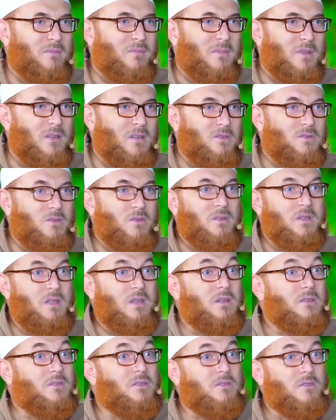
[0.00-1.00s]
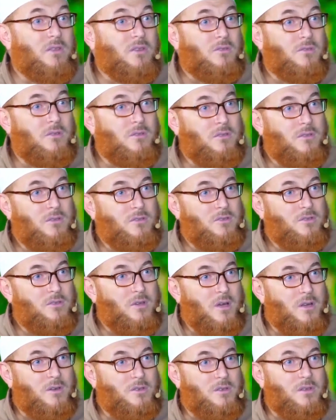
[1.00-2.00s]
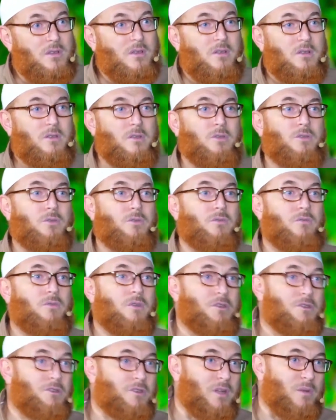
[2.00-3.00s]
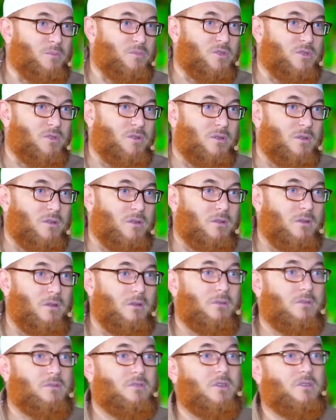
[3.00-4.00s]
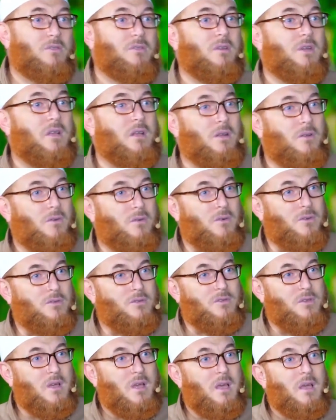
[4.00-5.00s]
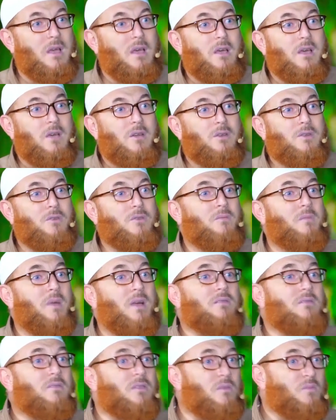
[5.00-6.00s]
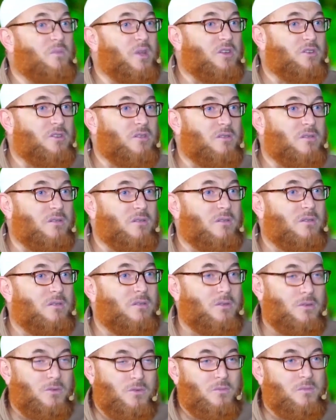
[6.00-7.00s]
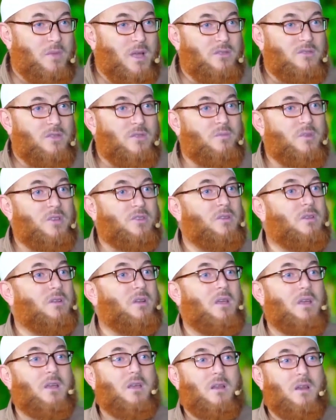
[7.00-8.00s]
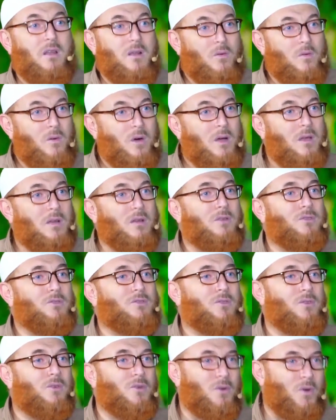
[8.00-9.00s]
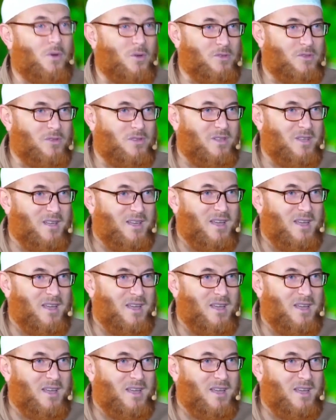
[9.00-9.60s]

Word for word: Mm. So there is a sexual discharge due to wet dreams, due to sexual intercourse, due to masturbation, due to masturbation, it requires ghusl.